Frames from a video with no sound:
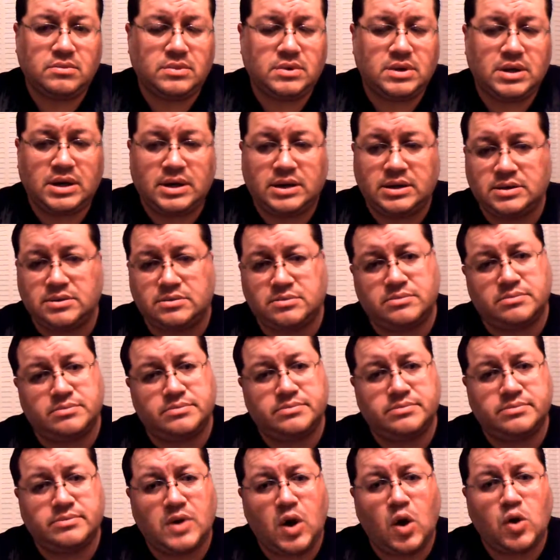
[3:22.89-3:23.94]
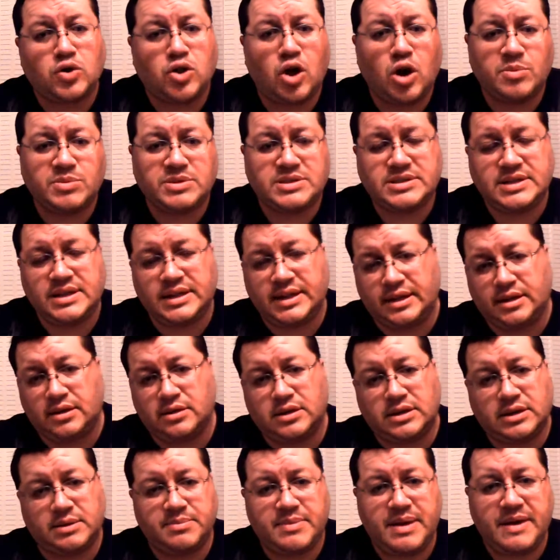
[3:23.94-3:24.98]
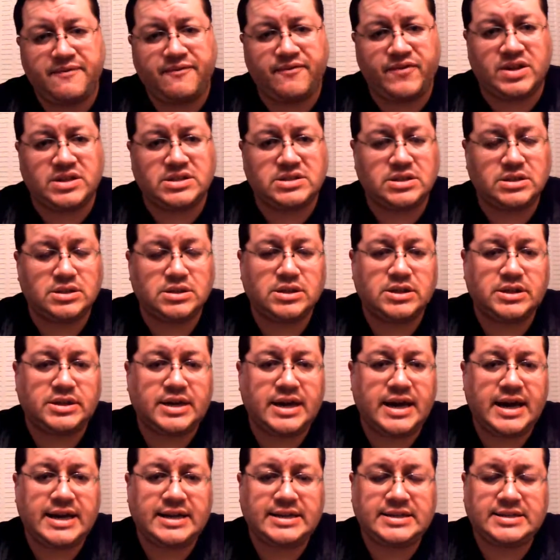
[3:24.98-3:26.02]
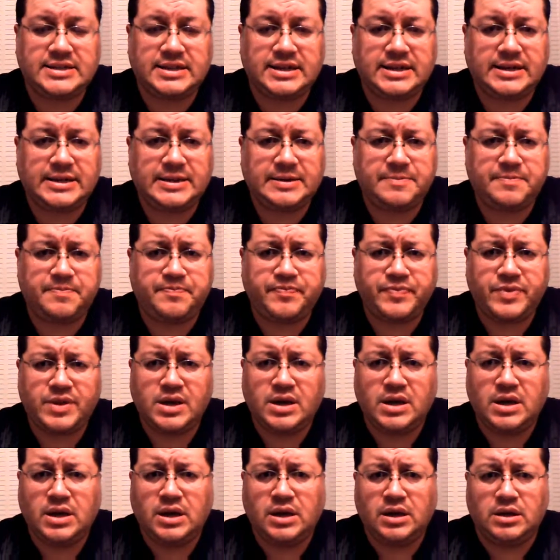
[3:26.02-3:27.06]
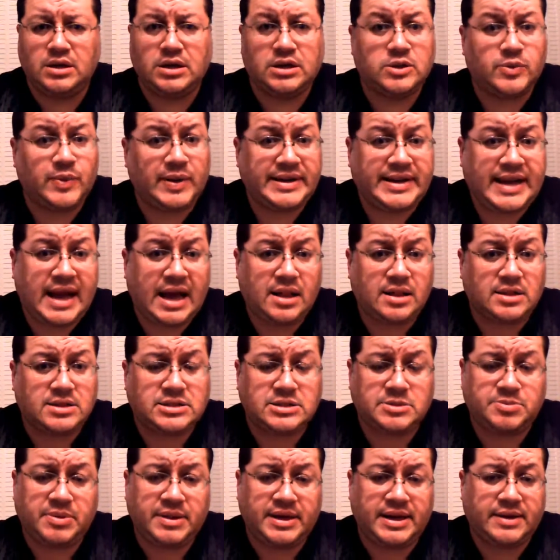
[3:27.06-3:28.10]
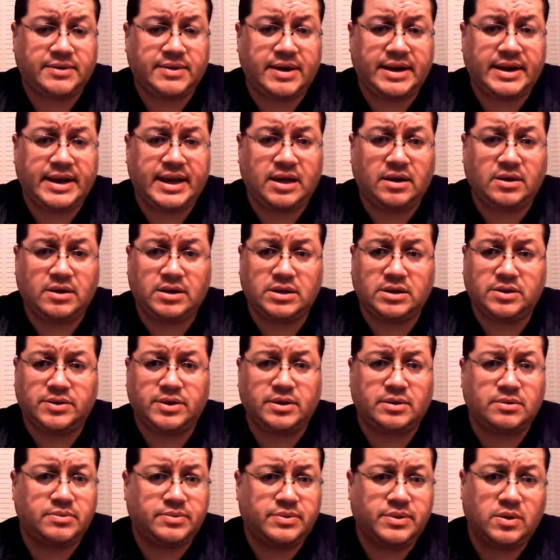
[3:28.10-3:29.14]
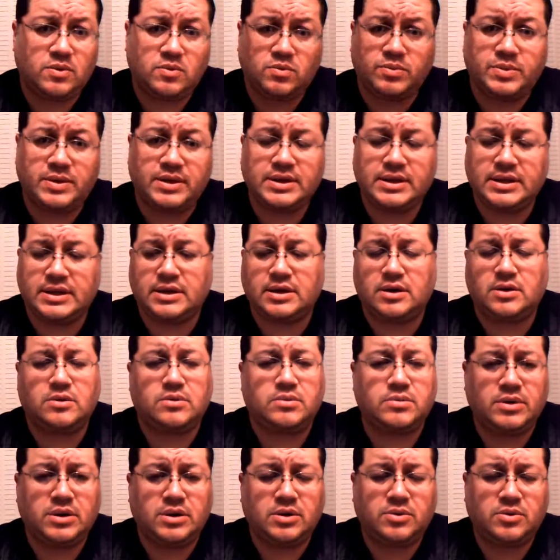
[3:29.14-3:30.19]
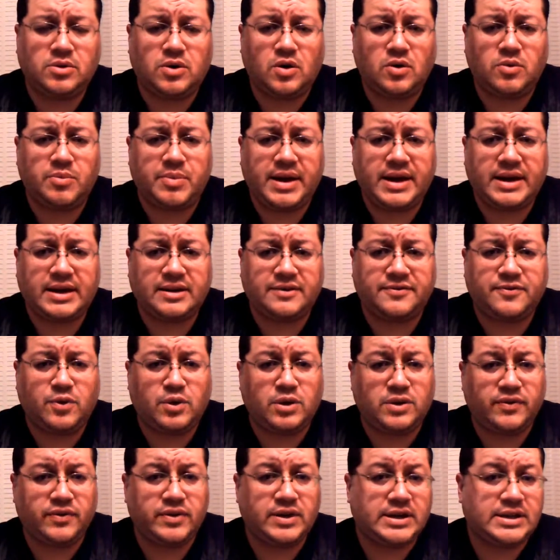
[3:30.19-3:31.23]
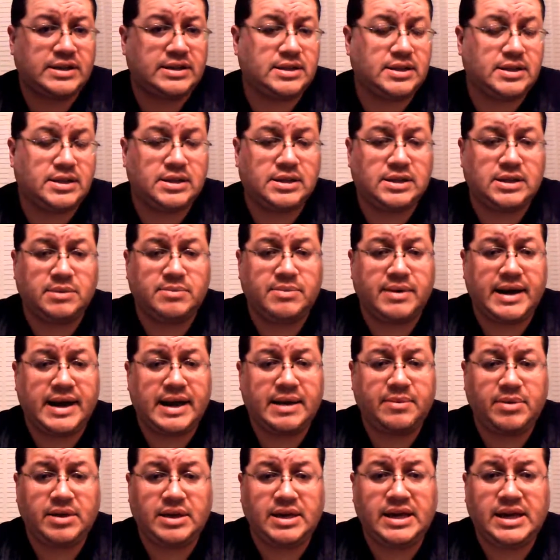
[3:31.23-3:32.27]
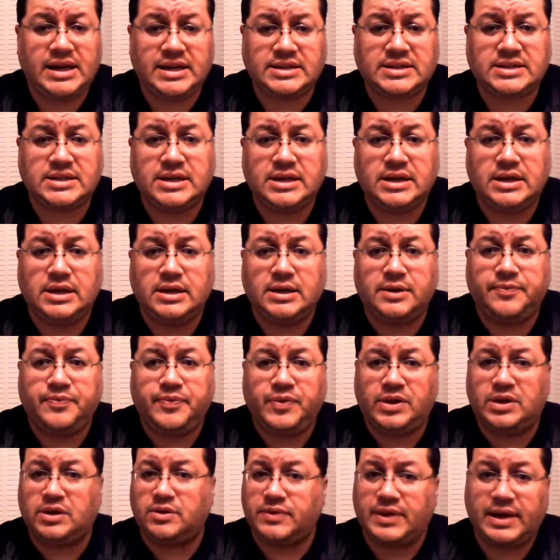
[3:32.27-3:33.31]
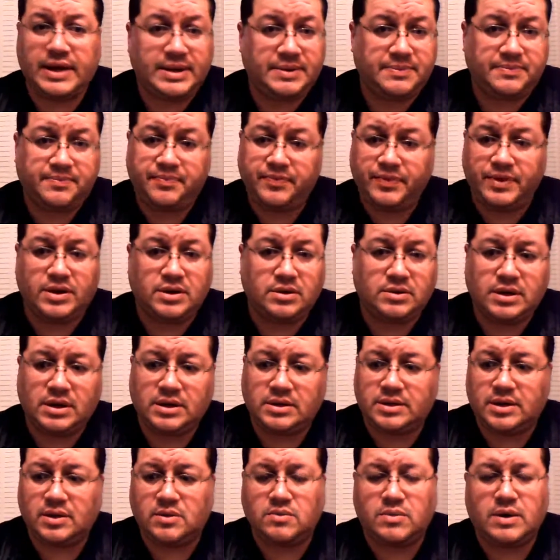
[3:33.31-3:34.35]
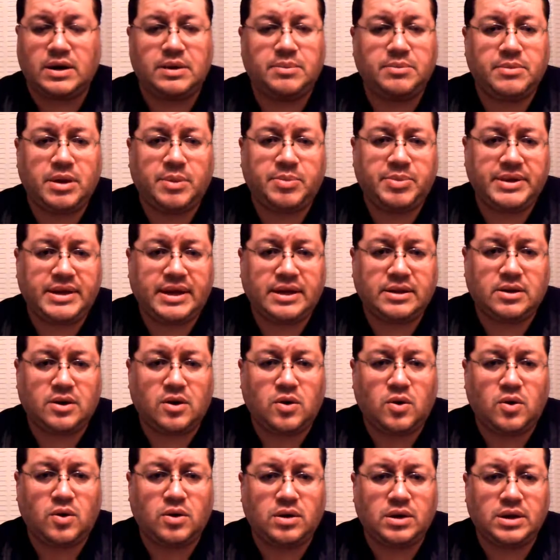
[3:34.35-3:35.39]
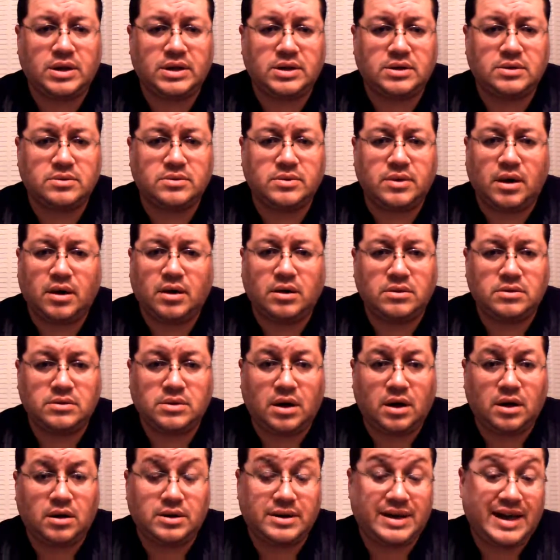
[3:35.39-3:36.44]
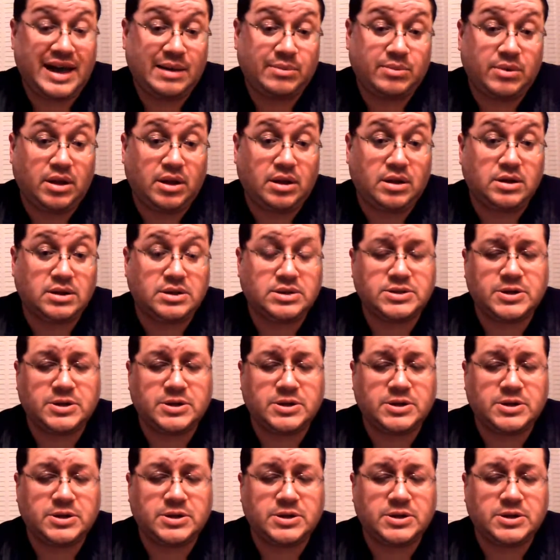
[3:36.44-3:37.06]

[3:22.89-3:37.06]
Oklahoma City, you look at Memphis, you look at the way Dallas is playing right now. They're really going back and forth. If you look at the Miami Heat, they're running up and down the court all game long.